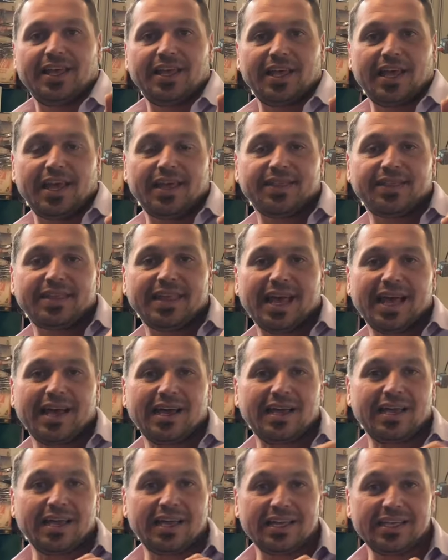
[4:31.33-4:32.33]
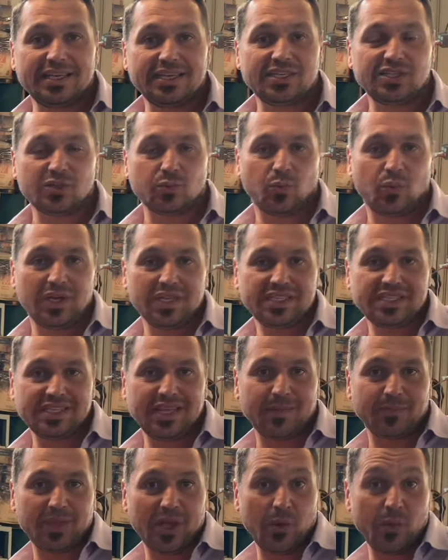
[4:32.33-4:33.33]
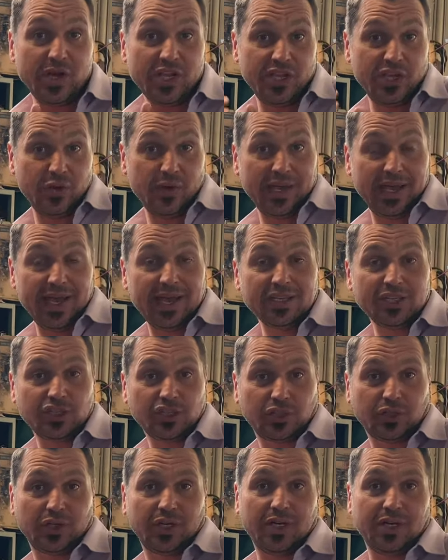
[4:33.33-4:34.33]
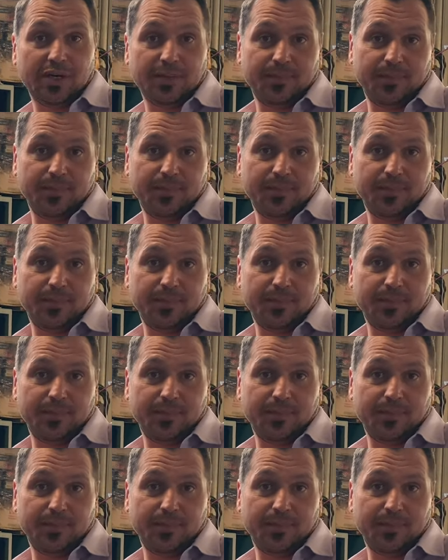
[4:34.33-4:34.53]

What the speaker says: And that is one step that we do extra